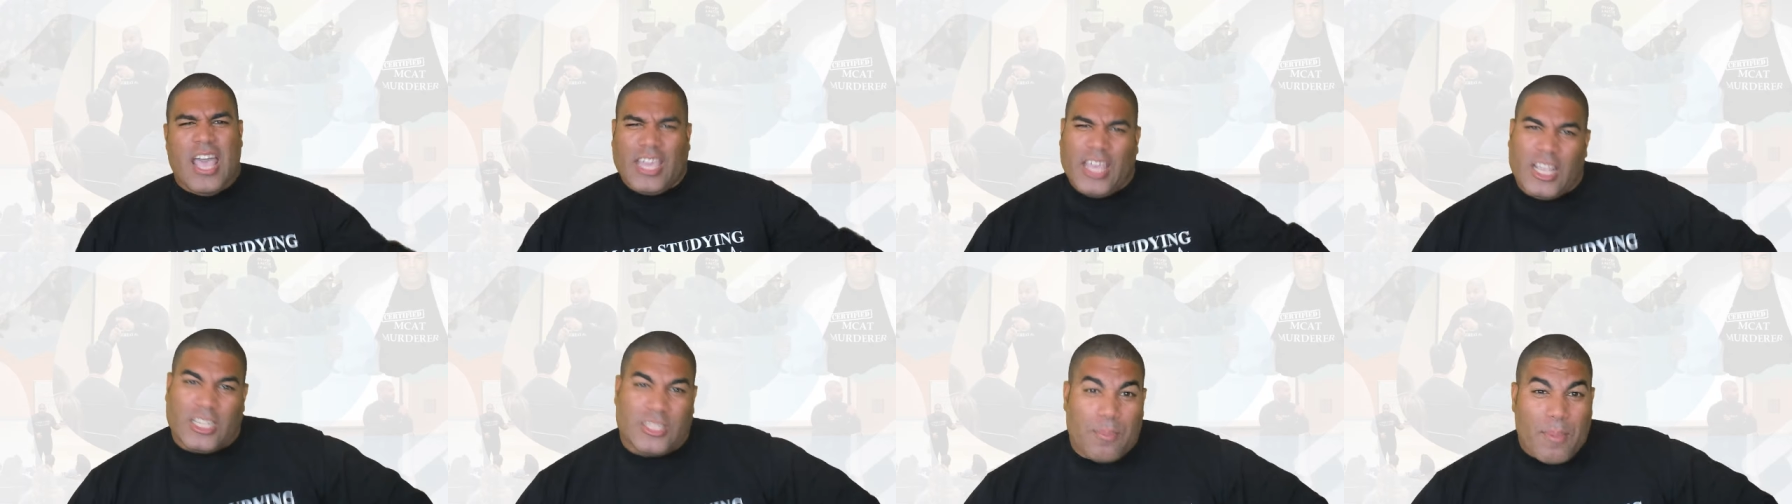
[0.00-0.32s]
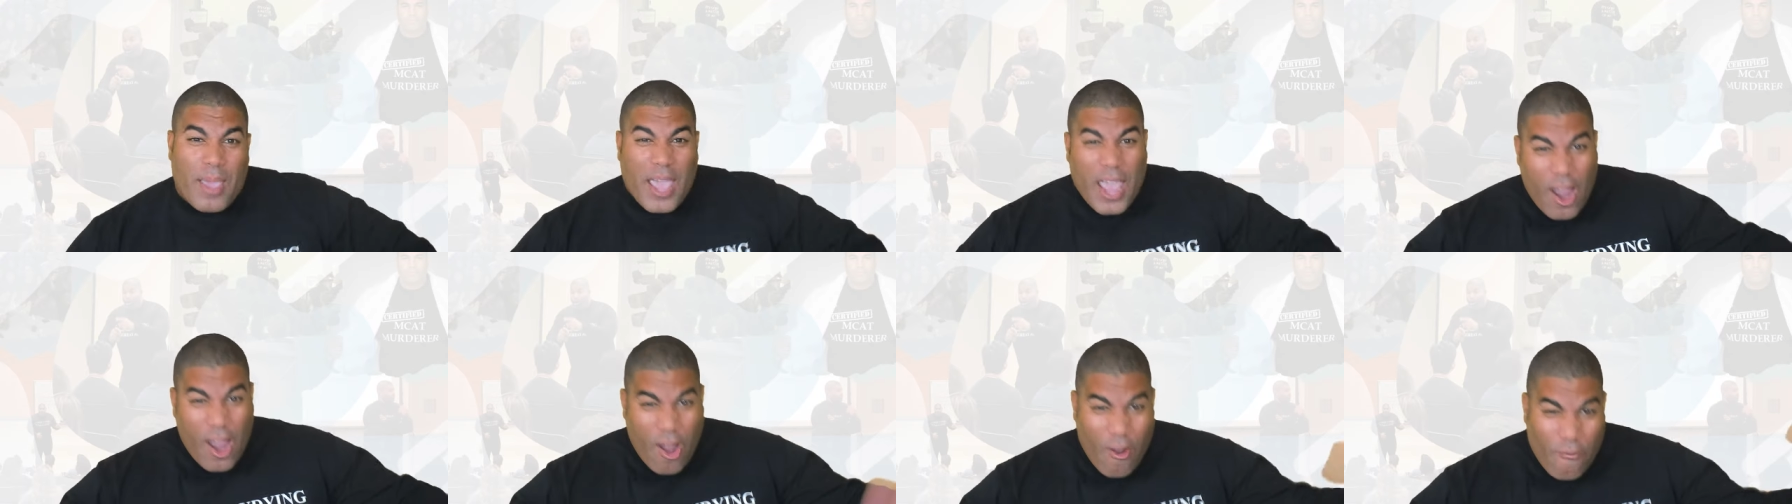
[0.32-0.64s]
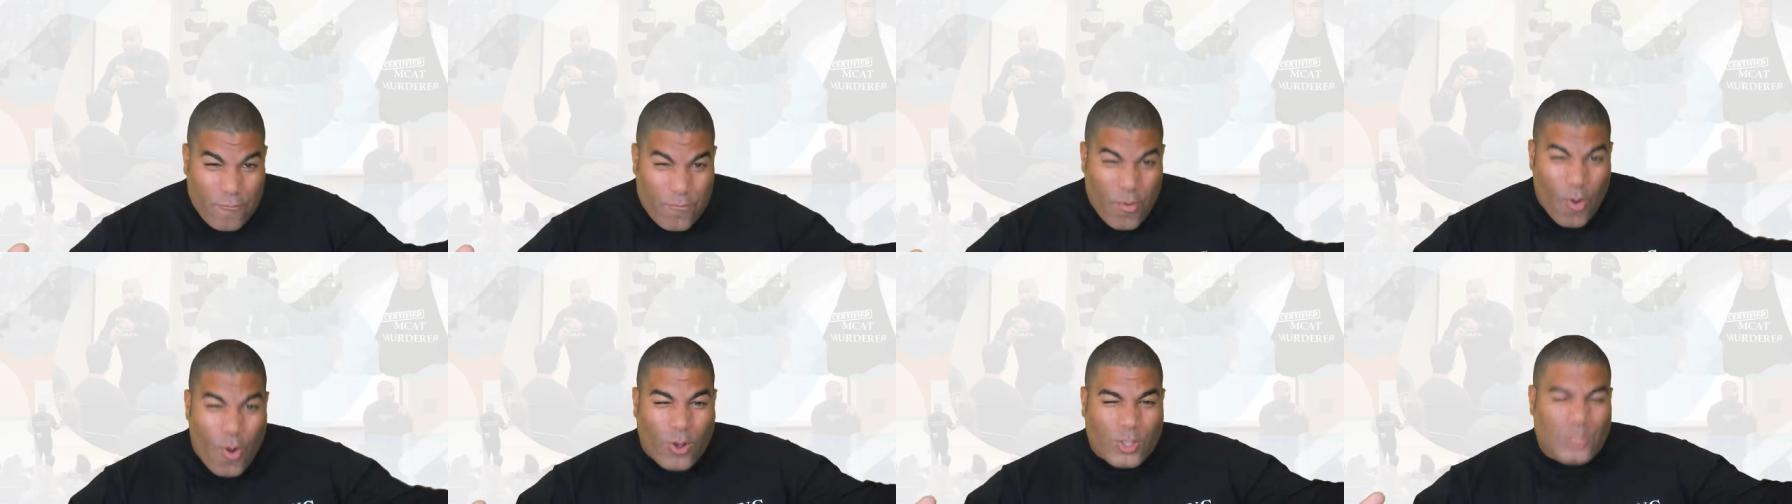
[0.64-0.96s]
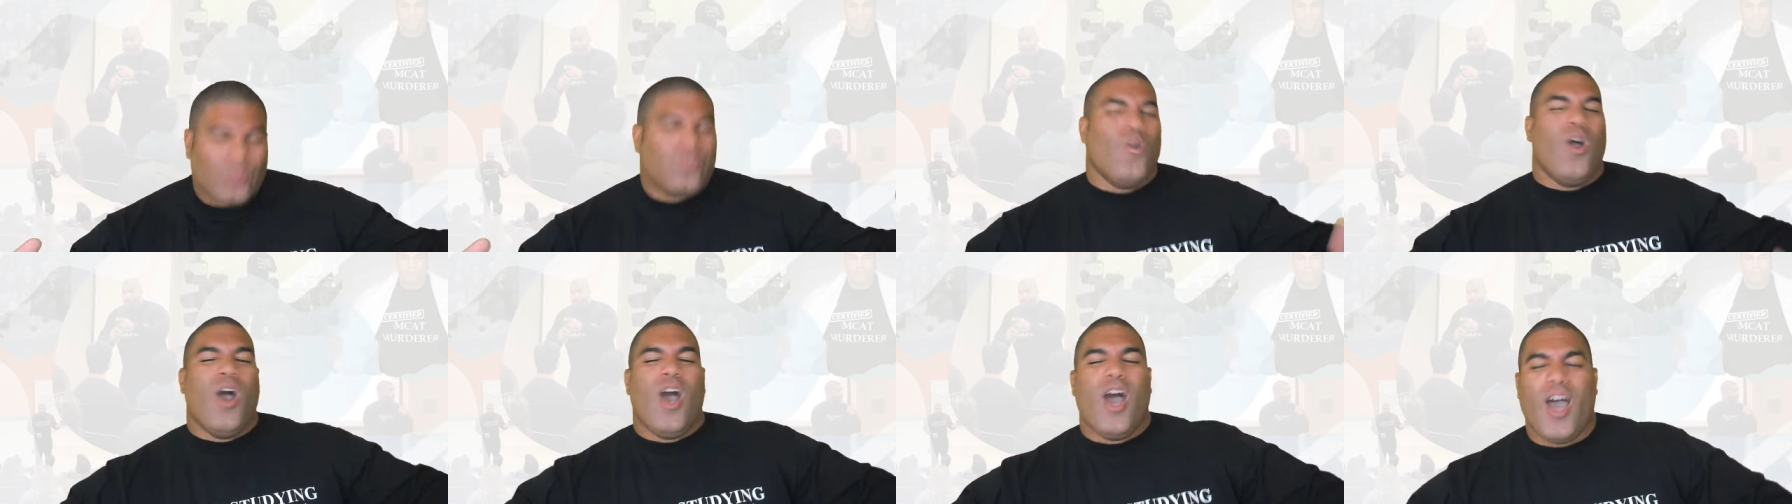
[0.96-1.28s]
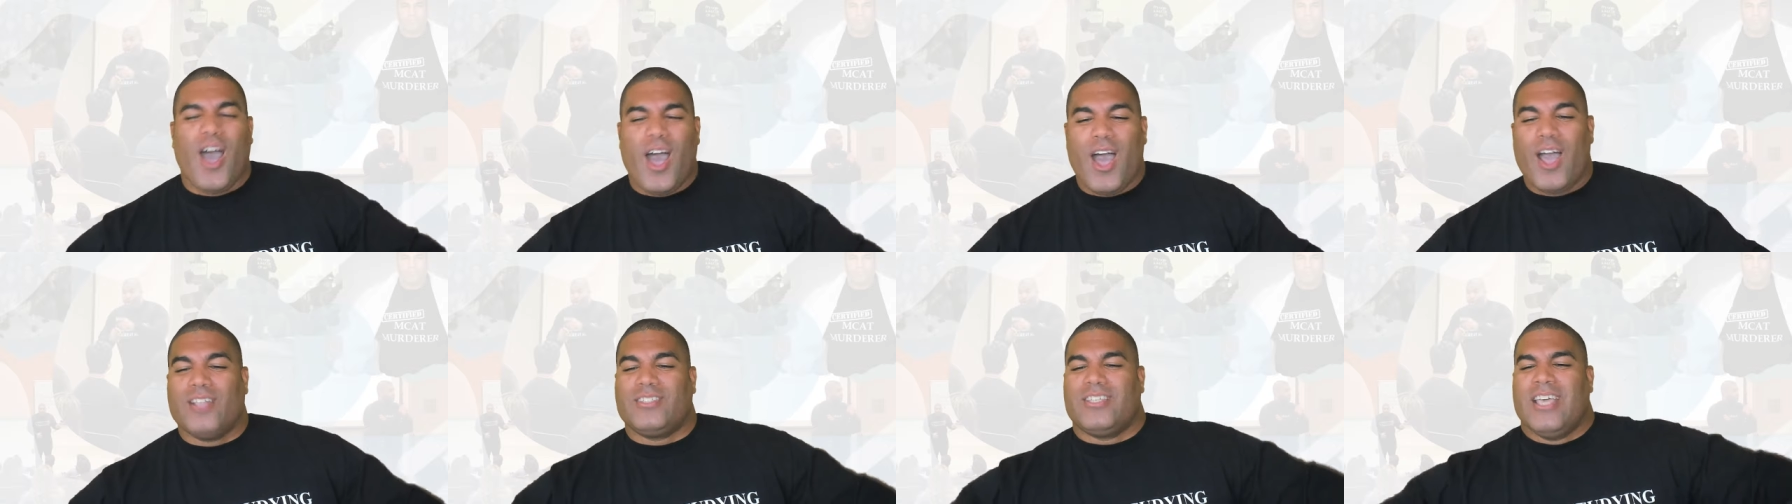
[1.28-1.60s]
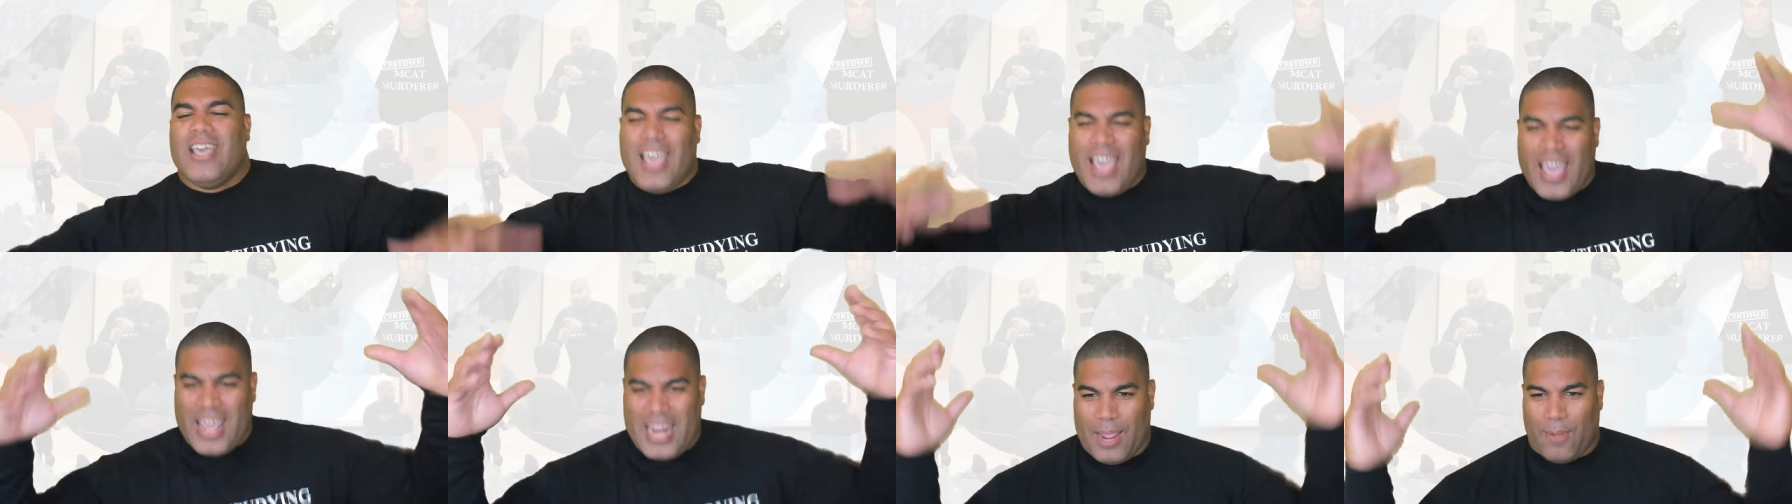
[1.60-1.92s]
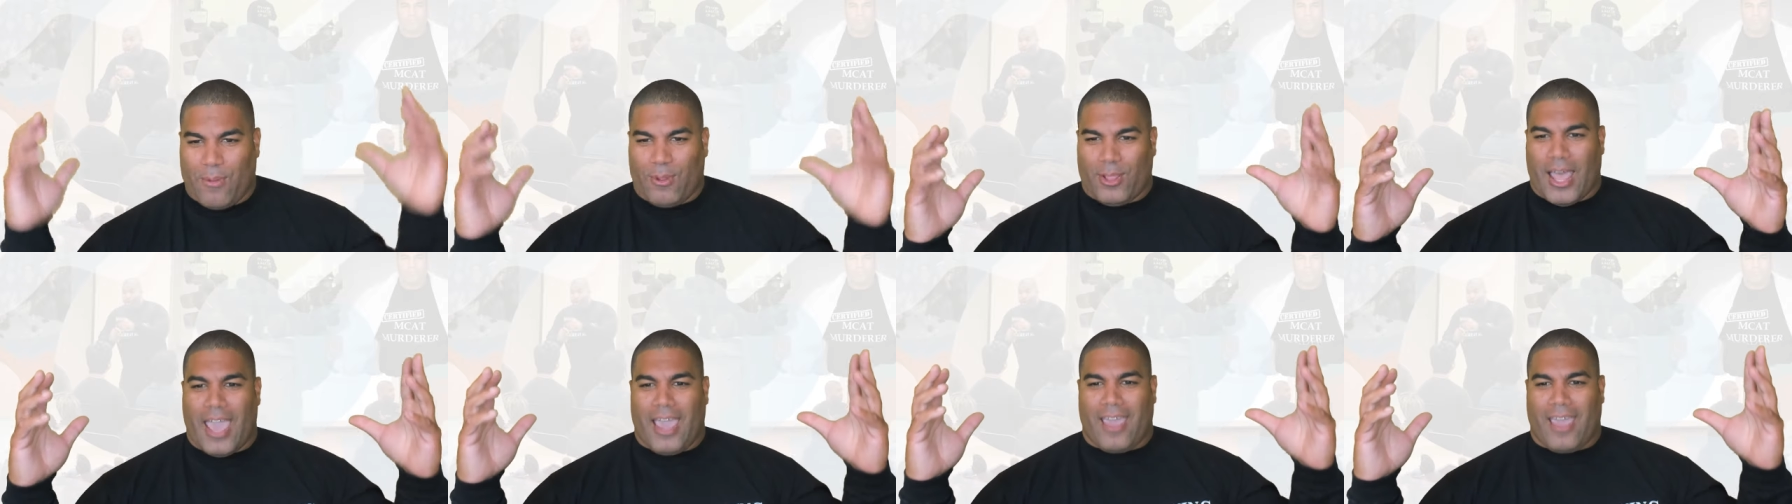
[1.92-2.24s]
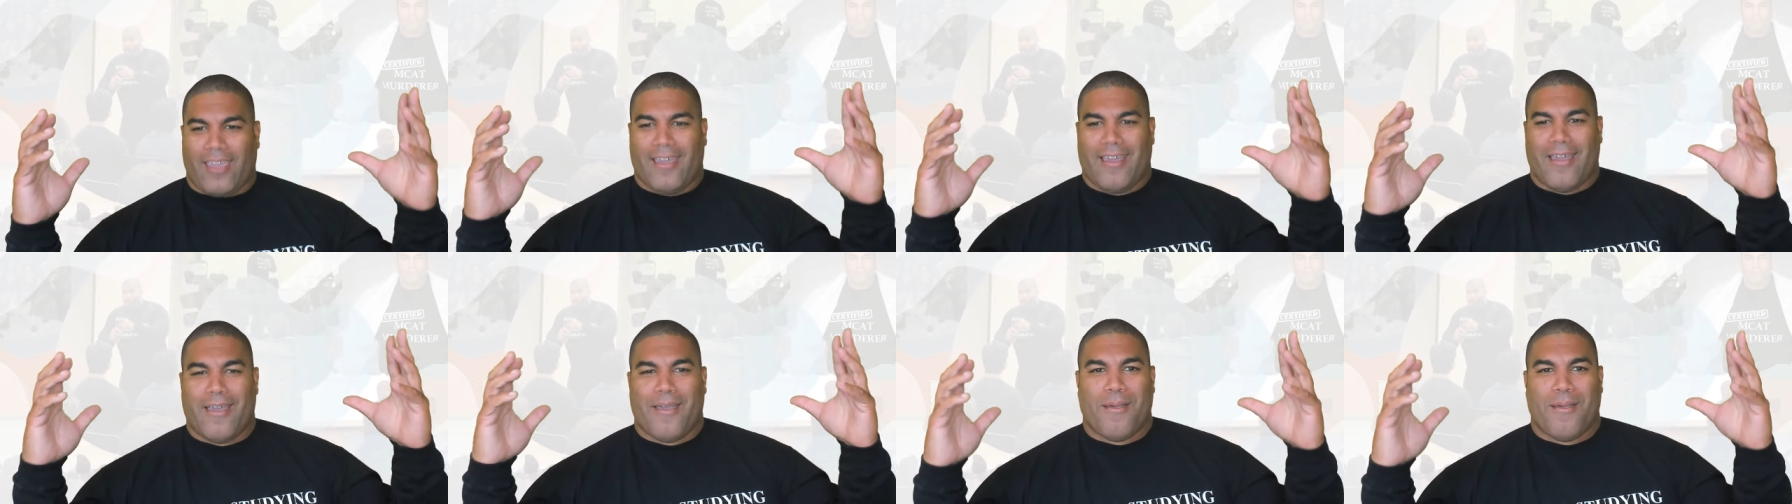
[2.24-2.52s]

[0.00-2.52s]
get some Air Force Ones. And they were like